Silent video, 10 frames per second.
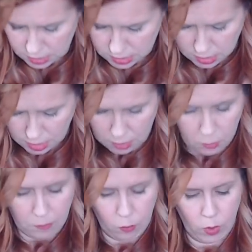It's not
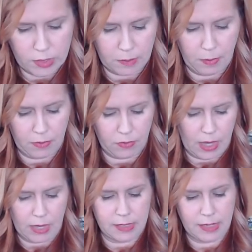a once a month
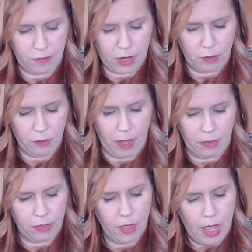thing, it's every other
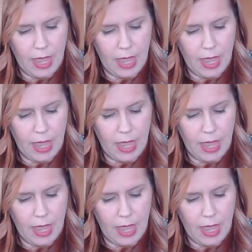month.